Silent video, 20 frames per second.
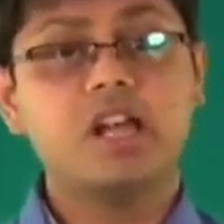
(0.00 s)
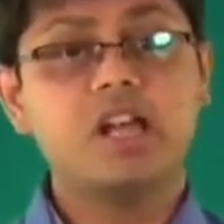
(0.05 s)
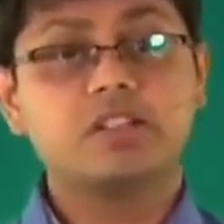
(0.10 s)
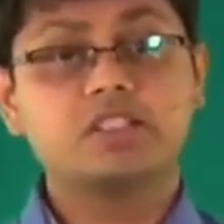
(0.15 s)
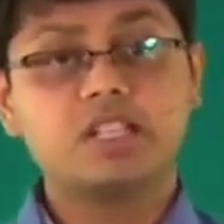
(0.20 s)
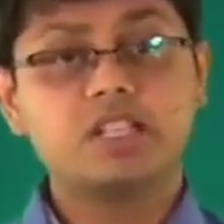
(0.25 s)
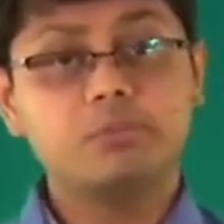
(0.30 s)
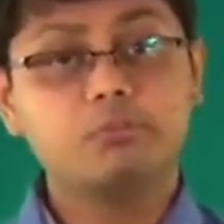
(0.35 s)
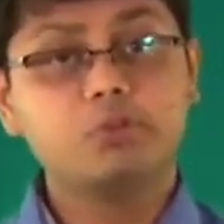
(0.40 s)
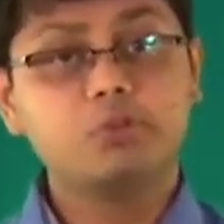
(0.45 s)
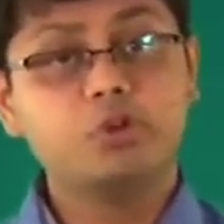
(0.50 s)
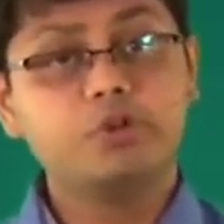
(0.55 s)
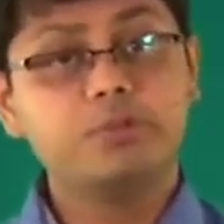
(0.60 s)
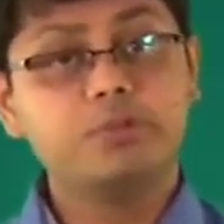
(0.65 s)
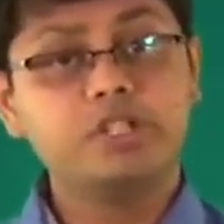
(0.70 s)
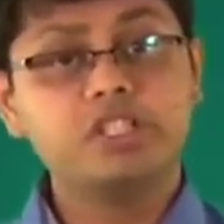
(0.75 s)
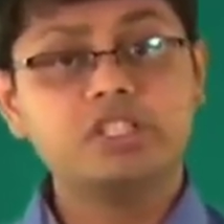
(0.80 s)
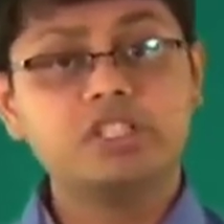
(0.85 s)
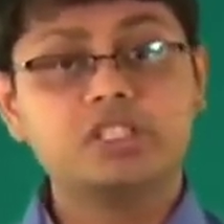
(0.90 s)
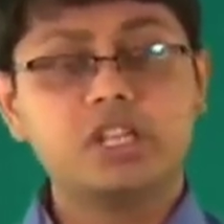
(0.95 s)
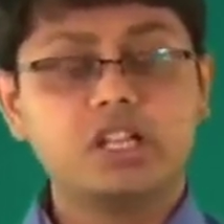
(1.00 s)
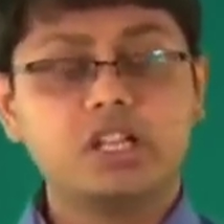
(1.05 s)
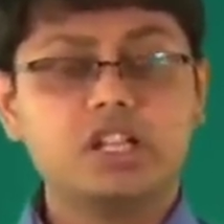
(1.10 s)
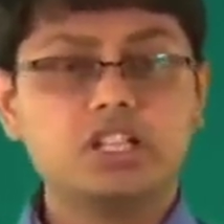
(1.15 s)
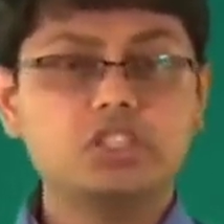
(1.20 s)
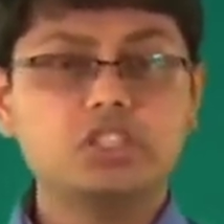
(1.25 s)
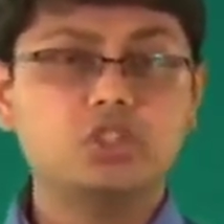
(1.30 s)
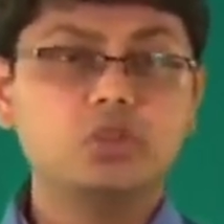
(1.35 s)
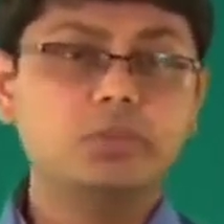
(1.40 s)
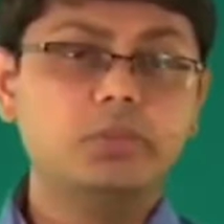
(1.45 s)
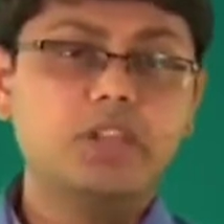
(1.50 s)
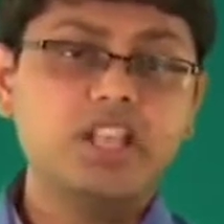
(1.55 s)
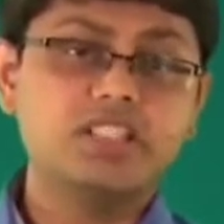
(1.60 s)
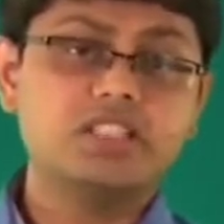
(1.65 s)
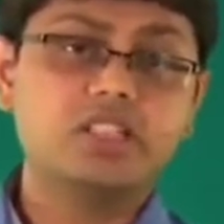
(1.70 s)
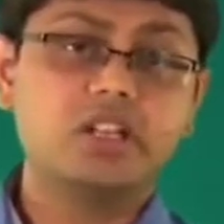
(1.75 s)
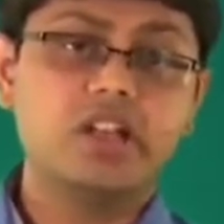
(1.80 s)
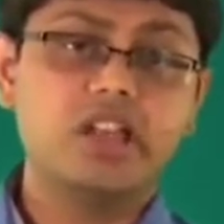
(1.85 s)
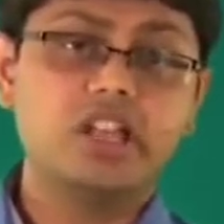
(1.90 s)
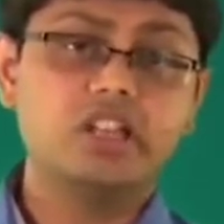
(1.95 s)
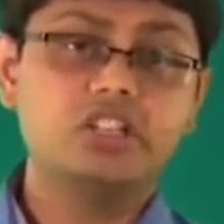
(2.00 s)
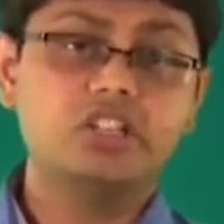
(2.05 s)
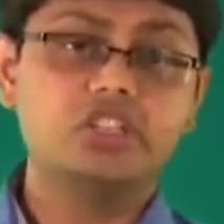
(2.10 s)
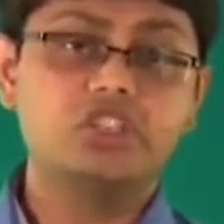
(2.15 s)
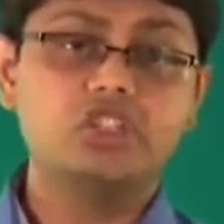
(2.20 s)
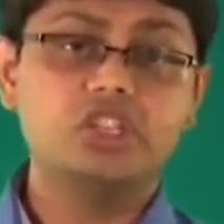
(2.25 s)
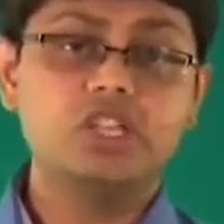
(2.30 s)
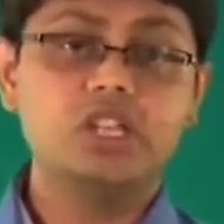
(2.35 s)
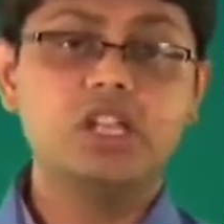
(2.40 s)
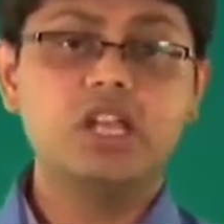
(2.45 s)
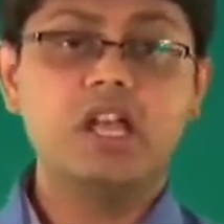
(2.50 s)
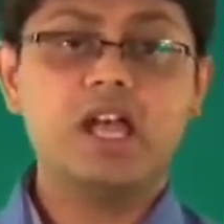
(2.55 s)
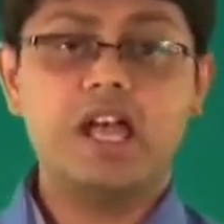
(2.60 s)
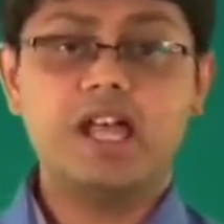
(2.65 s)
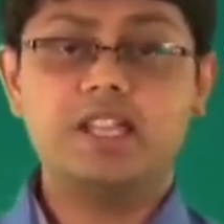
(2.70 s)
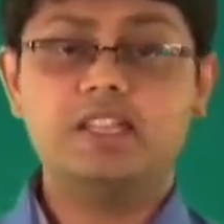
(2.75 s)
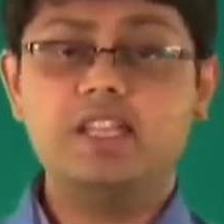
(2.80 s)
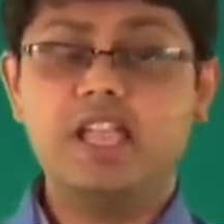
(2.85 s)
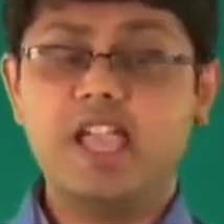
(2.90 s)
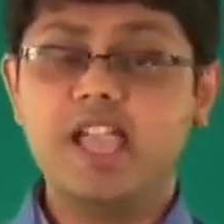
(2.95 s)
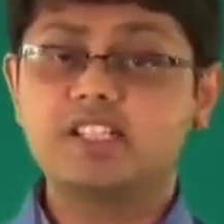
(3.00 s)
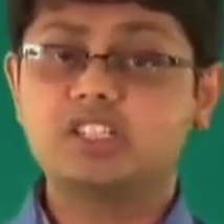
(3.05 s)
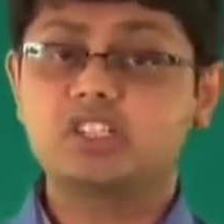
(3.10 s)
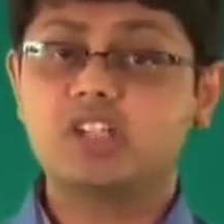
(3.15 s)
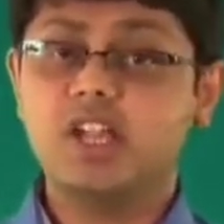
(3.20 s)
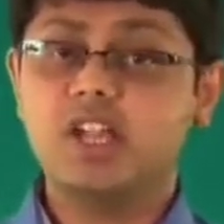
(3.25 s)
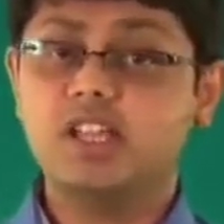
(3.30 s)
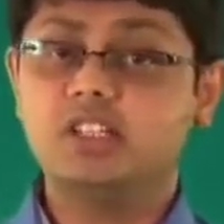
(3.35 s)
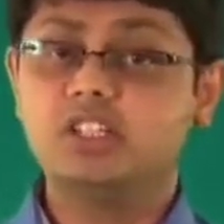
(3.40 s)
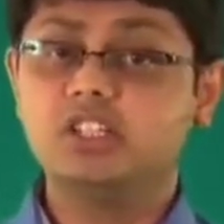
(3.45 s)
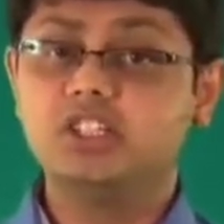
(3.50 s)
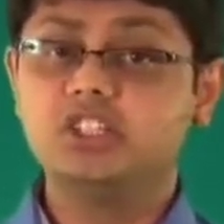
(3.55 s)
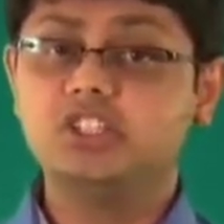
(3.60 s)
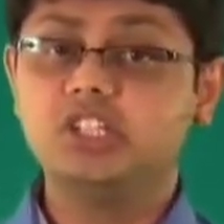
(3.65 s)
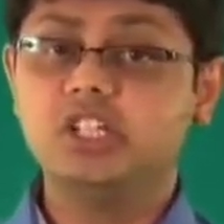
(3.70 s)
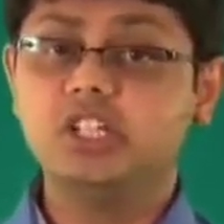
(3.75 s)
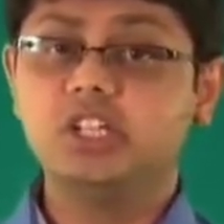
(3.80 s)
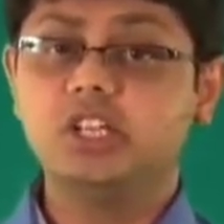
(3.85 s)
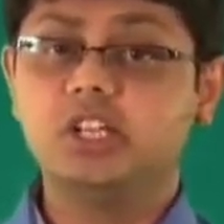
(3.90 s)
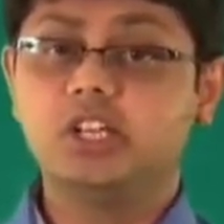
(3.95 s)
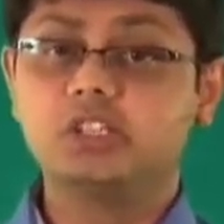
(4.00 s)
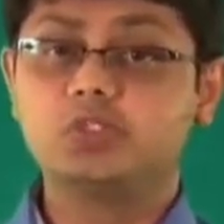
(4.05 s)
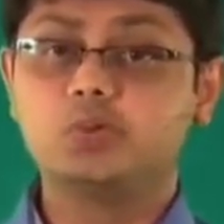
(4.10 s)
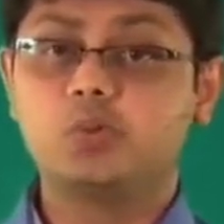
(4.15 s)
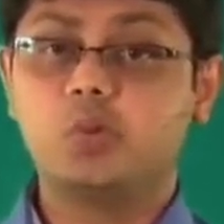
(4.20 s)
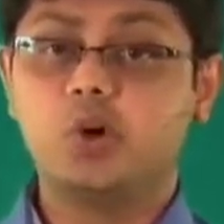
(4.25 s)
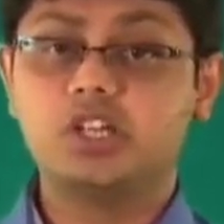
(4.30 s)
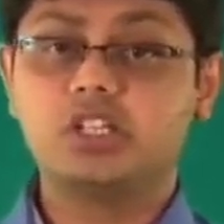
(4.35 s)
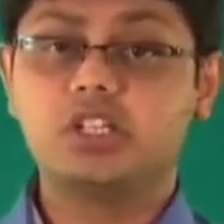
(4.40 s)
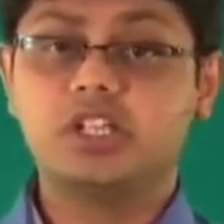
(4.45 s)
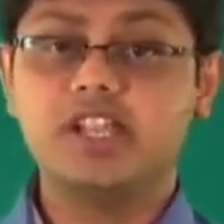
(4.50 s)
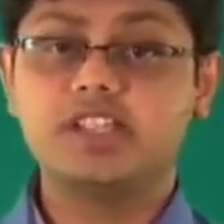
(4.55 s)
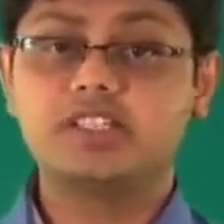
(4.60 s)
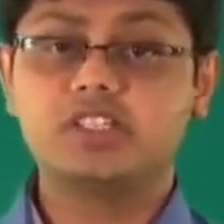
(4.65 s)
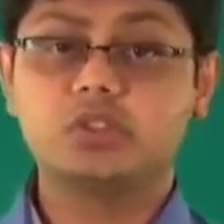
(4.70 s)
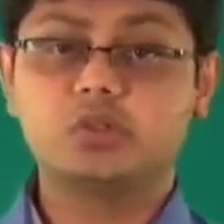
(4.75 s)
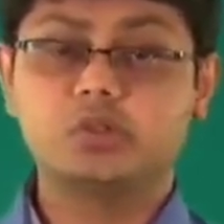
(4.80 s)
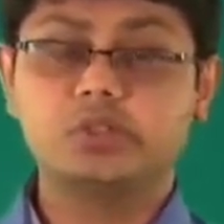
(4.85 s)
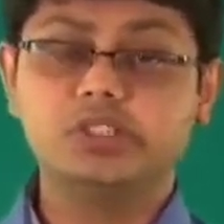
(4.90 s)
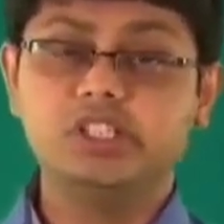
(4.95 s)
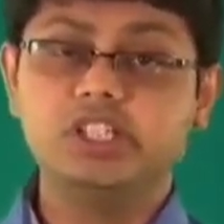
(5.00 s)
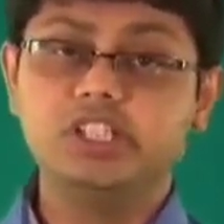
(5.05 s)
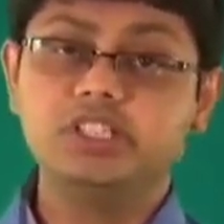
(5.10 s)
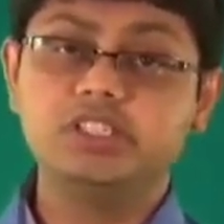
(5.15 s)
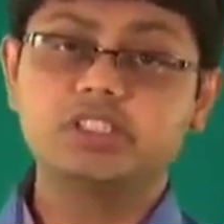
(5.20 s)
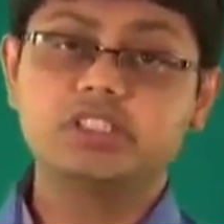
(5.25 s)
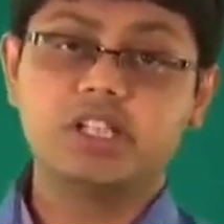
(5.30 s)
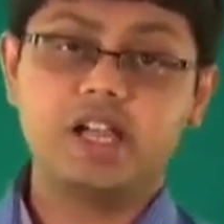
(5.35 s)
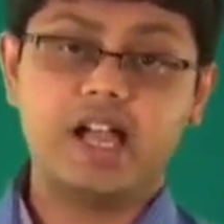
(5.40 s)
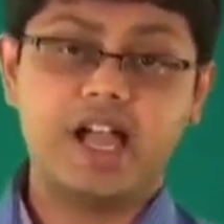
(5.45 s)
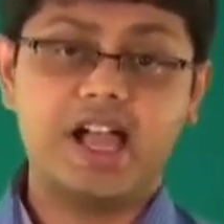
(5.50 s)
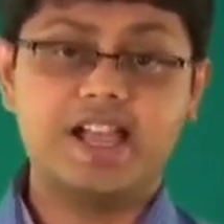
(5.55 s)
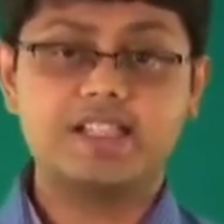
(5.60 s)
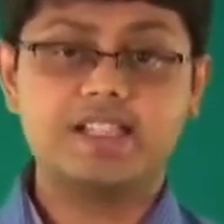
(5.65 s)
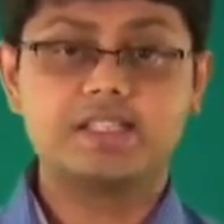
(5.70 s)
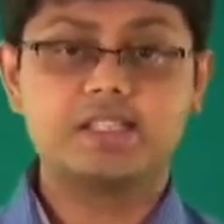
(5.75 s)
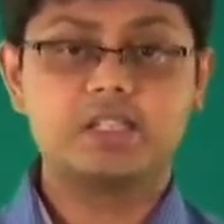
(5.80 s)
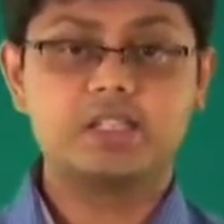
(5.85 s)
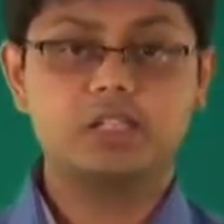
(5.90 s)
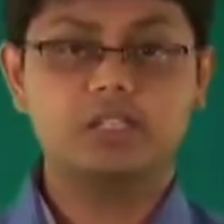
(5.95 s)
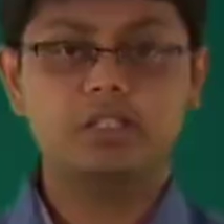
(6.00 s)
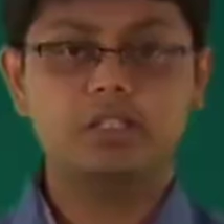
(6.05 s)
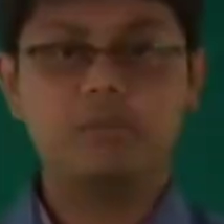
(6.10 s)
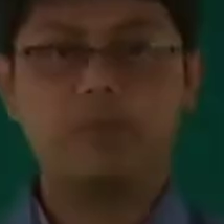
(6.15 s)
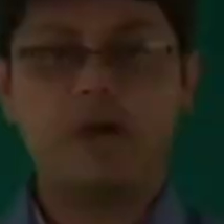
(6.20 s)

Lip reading: Some movements consume lesser energy, and the extra energy is what gets released as the